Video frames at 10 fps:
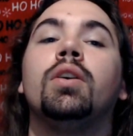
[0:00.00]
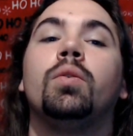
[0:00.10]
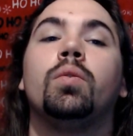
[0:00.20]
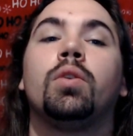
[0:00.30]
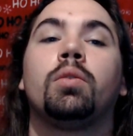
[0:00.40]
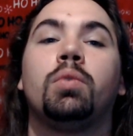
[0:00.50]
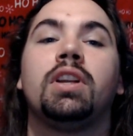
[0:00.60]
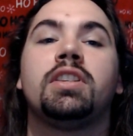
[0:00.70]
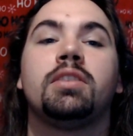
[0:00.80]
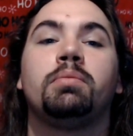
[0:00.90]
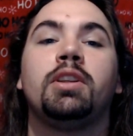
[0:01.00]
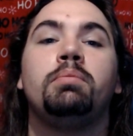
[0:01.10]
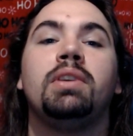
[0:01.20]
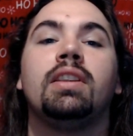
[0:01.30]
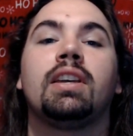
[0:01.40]
Or would it simply
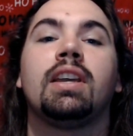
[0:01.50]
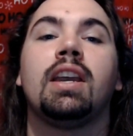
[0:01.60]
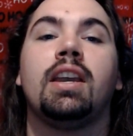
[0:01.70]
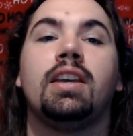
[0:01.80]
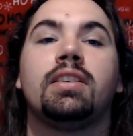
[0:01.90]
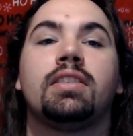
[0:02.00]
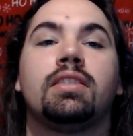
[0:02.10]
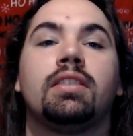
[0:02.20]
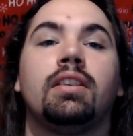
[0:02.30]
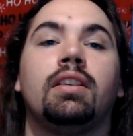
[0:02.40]
be that case